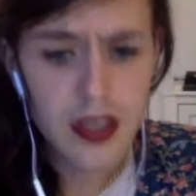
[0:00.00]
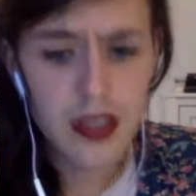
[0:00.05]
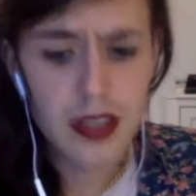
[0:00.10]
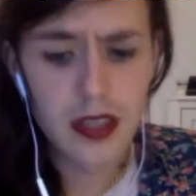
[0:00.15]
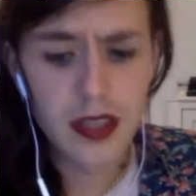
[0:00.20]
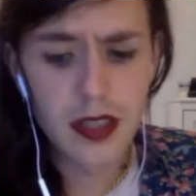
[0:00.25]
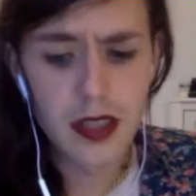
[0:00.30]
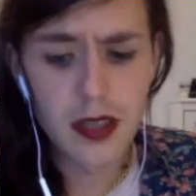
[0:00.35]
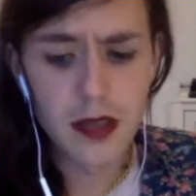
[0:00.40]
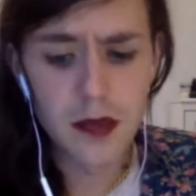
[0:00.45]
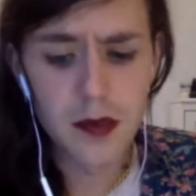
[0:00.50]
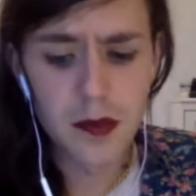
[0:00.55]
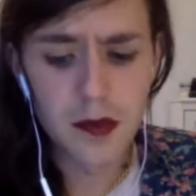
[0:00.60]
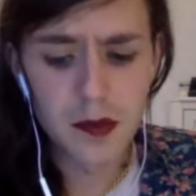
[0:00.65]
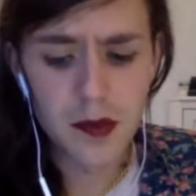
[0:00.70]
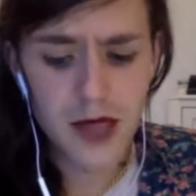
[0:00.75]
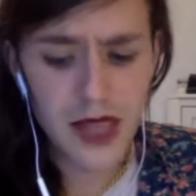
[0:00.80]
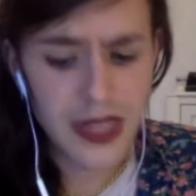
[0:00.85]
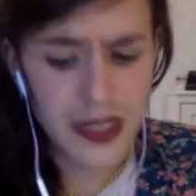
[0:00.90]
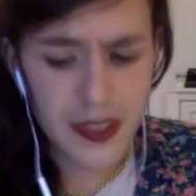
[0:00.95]

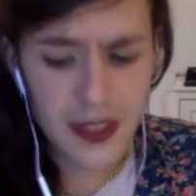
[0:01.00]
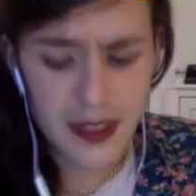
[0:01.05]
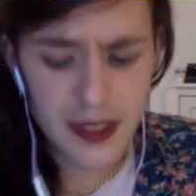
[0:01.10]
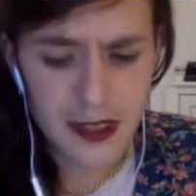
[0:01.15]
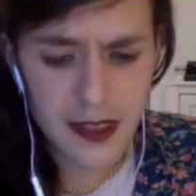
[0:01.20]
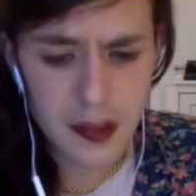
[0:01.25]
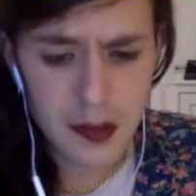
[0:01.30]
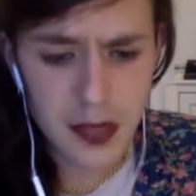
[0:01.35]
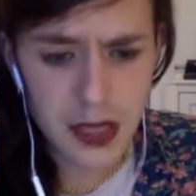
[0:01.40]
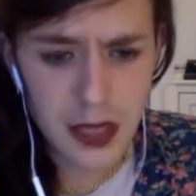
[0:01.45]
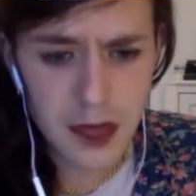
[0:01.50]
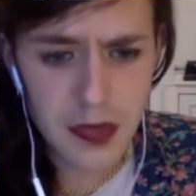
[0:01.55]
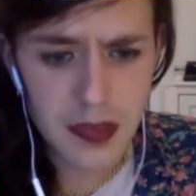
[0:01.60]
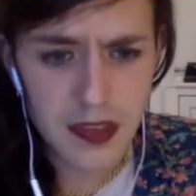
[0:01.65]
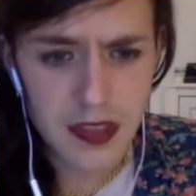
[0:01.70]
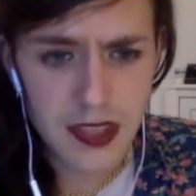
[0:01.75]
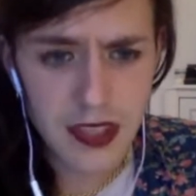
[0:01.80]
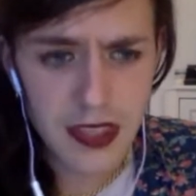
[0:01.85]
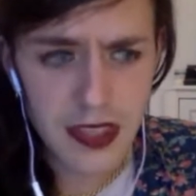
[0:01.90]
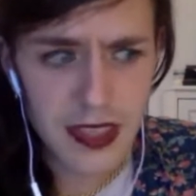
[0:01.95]
I thought the same kind of
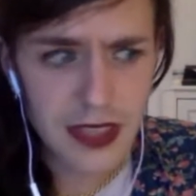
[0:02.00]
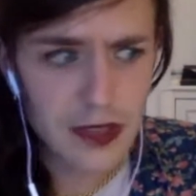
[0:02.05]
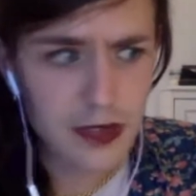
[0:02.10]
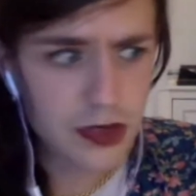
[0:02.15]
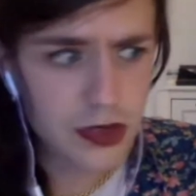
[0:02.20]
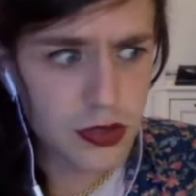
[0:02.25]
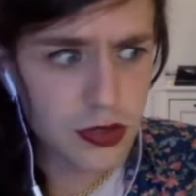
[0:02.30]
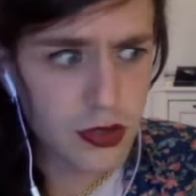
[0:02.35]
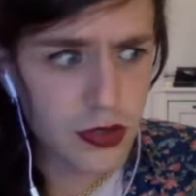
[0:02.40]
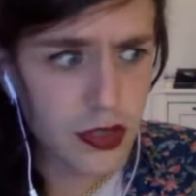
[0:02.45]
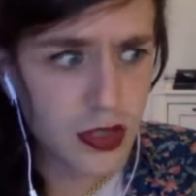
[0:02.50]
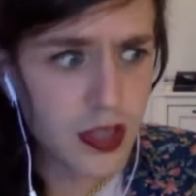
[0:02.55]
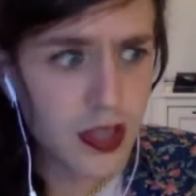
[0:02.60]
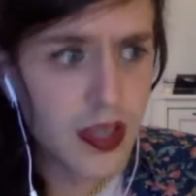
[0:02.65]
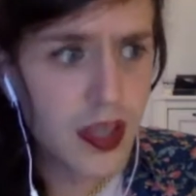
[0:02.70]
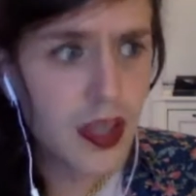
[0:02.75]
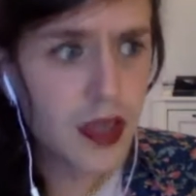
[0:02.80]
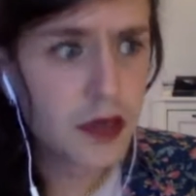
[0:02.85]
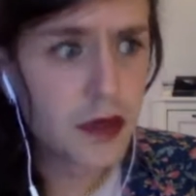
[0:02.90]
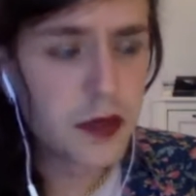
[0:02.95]
music he liked was cool.
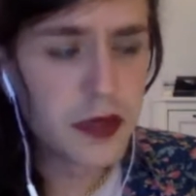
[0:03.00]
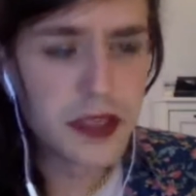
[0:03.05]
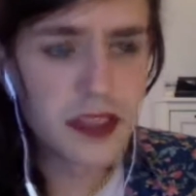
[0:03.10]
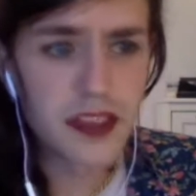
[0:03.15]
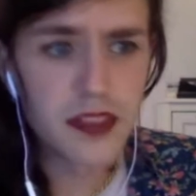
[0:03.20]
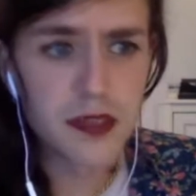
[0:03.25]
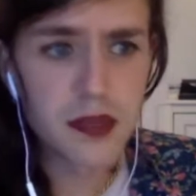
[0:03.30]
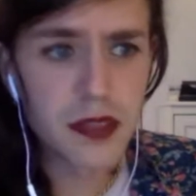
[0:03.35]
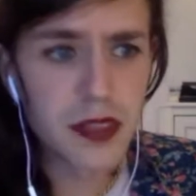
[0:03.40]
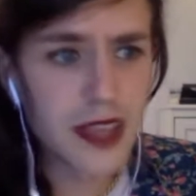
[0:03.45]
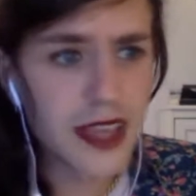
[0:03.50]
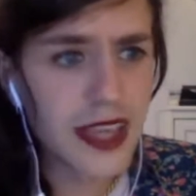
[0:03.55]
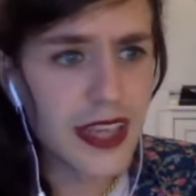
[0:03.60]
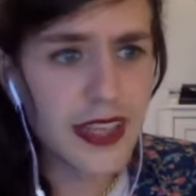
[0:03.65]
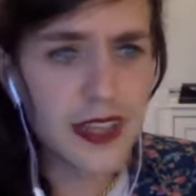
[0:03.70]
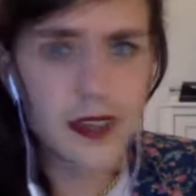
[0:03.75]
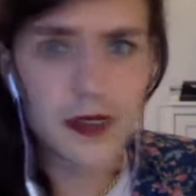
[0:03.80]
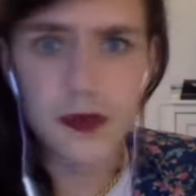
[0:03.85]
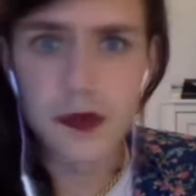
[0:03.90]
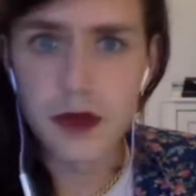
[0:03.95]
We just were
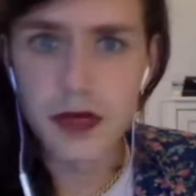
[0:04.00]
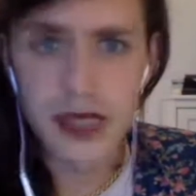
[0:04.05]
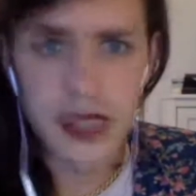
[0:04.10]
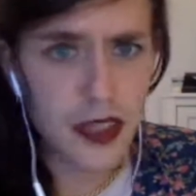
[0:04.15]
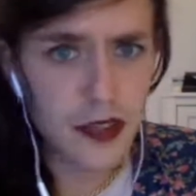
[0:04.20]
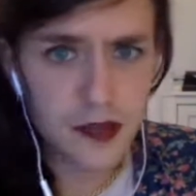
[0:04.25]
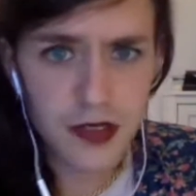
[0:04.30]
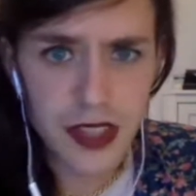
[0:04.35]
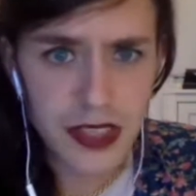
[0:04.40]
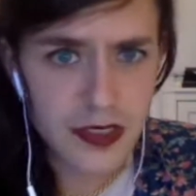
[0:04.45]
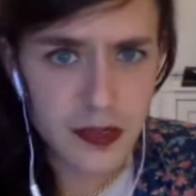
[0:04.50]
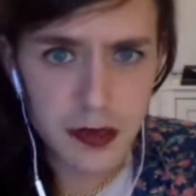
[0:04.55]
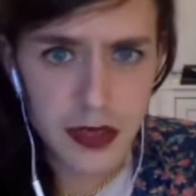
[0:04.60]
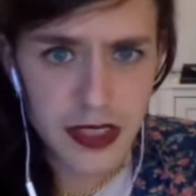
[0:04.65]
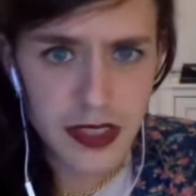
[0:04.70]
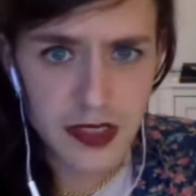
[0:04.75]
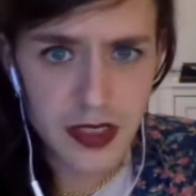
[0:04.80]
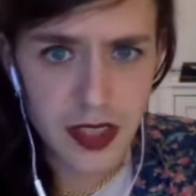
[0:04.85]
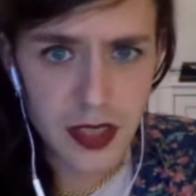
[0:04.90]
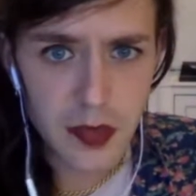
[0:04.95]
like, we are friends. We
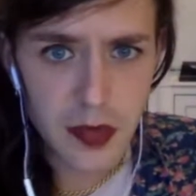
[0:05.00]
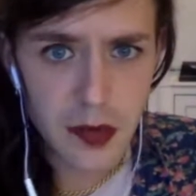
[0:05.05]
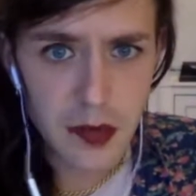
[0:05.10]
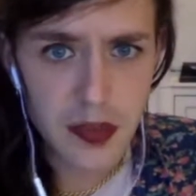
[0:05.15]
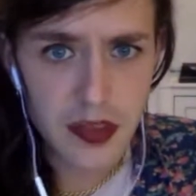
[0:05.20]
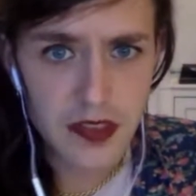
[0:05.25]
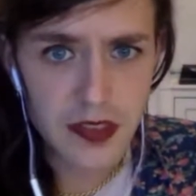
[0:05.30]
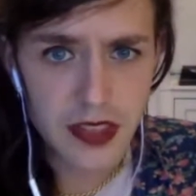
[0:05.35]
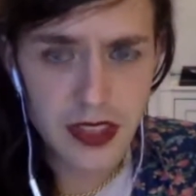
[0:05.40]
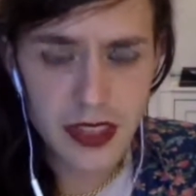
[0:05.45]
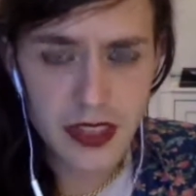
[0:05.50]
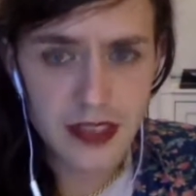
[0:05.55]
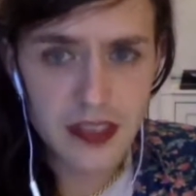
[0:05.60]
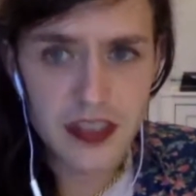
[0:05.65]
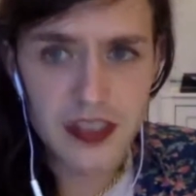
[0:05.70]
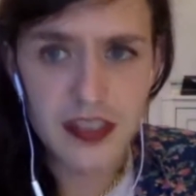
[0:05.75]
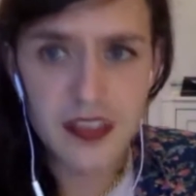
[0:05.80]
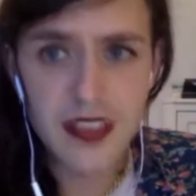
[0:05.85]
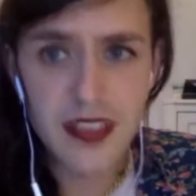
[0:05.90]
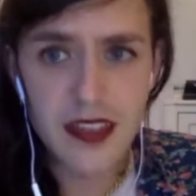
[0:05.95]
can talk about music. It
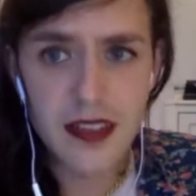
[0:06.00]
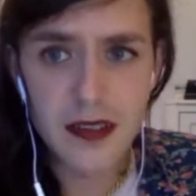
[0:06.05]
just